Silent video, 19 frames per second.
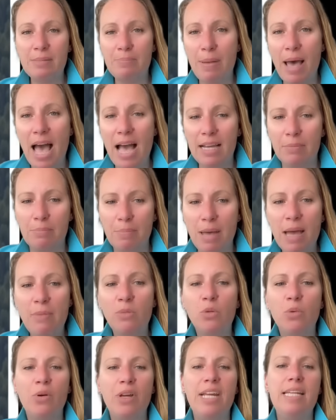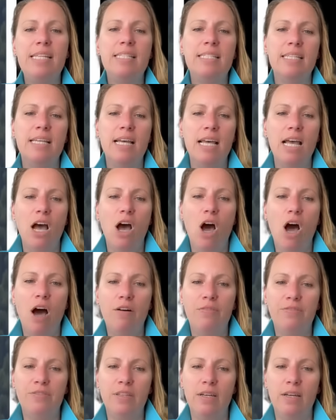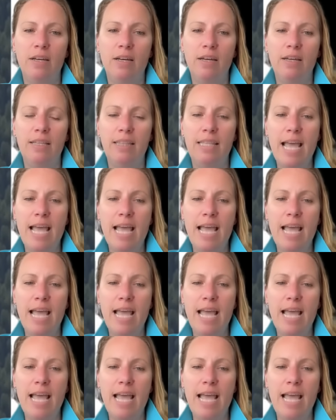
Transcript: back memories of the